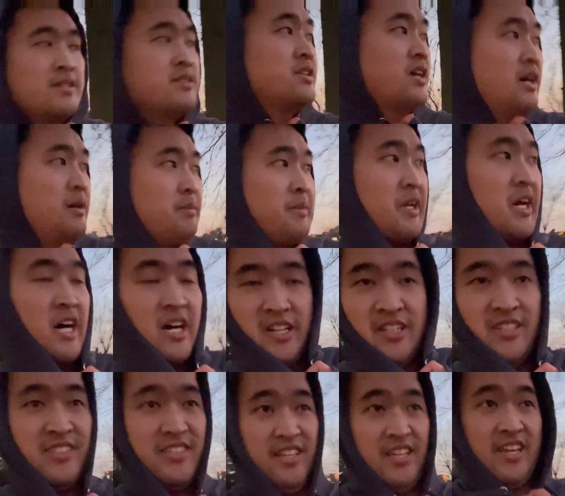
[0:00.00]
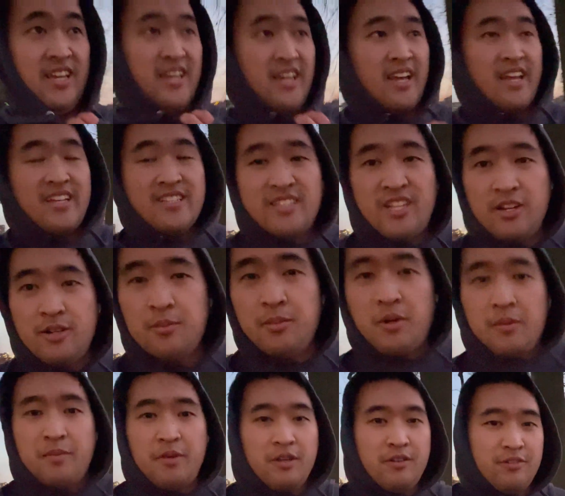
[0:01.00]
Tell me honestly, is there a more
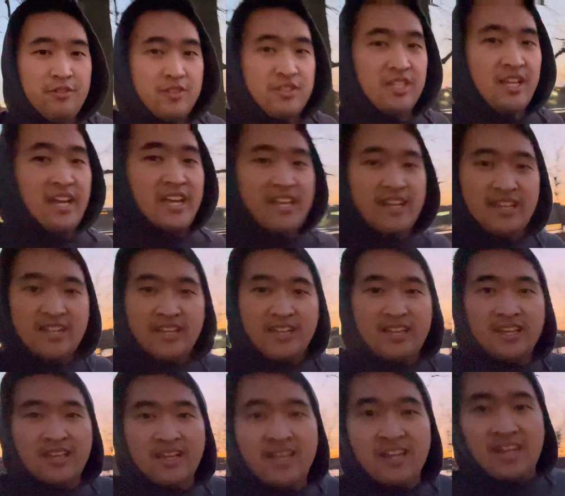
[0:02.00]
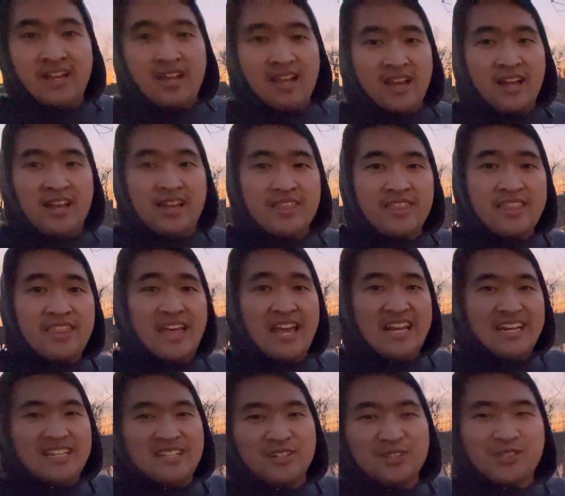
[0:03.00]
beautiful sight than that
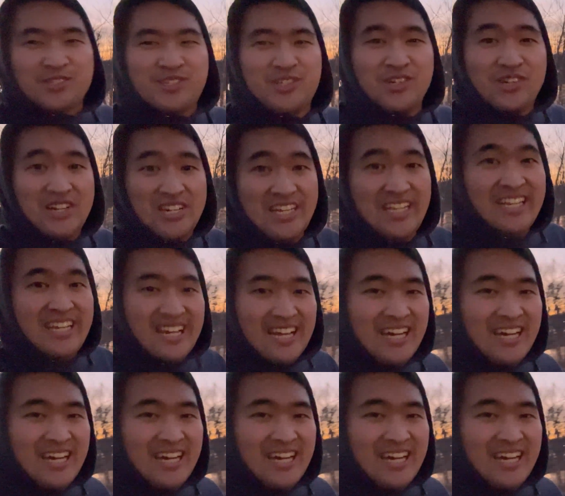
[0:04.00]
Eagles green?